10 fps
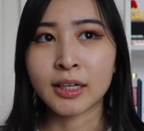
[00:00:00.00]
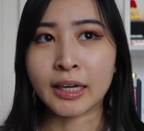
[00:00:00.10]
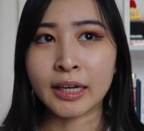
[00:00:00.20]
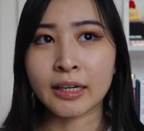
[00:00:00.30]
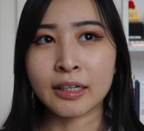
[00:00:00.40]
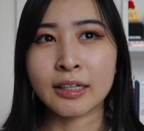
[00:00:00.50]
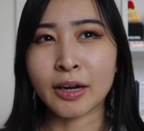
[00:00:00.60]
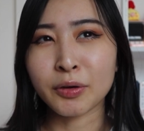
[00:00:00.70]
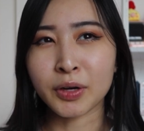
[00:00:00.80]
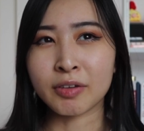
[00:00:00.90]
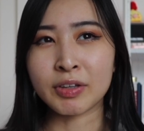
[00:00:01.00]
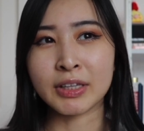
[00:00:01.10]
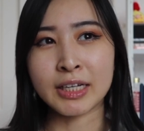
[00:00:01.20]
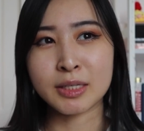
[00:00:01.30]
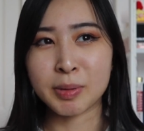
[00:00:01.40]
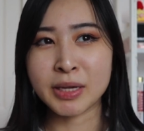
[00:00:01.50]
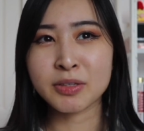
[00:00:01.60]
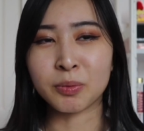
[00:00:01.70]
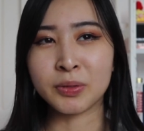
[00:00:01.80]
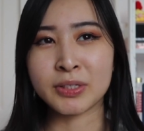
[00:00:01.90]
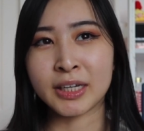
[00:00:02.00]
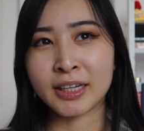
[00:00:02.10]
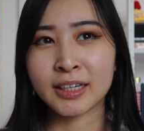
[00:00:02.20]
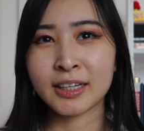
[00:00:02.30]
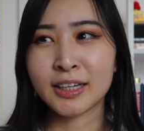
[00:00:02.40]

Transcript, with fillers: and now you're kind of in that space where it's like,